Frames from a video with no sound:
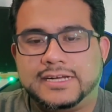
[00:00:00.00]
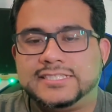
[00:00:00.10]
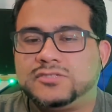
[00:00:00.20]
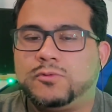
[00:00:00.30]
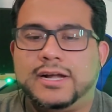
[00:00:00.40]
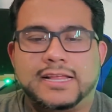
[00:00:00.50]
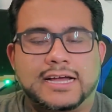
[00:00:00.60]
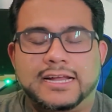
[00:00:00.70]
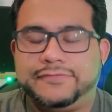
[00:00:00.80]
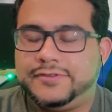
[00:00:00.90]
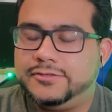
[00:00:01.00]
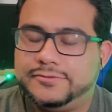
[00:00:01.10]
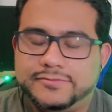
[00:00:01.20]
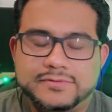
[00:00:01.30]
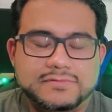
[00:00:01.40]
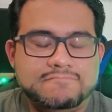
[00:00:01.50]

I swear to God, if you.